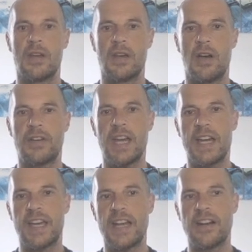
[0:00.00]
Okay,
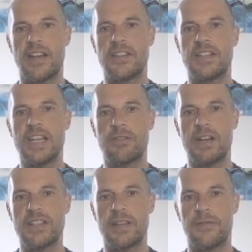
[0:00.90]
again, another
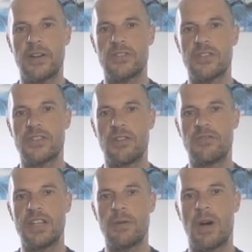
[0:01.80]
decreasing function. So
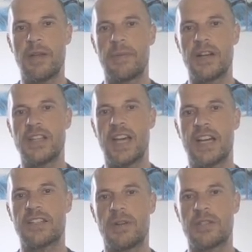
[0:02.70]
dy by
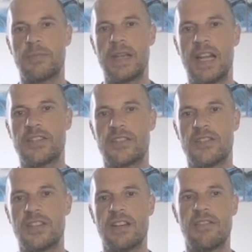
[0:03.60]
dx must be less
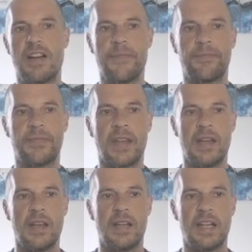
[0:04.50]
than 0.
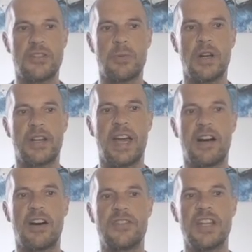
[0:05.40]
Let's work out
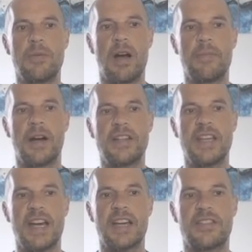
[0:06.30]
our dy by
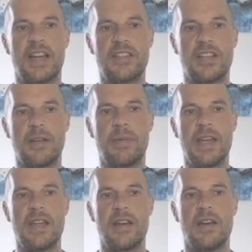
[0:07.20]
dx. That is going to
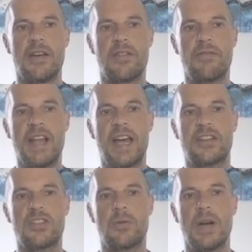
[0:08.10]
be 3x
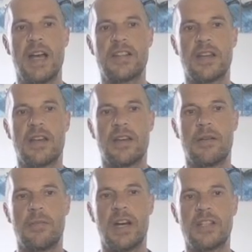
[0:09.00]
squared
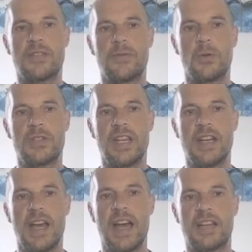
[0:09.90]
minus
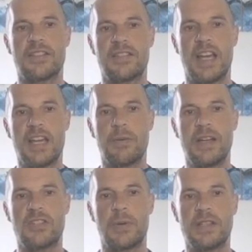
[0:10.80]
14x take away
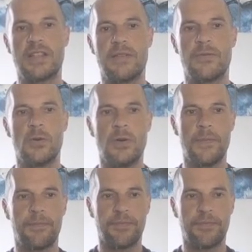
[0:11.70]
24.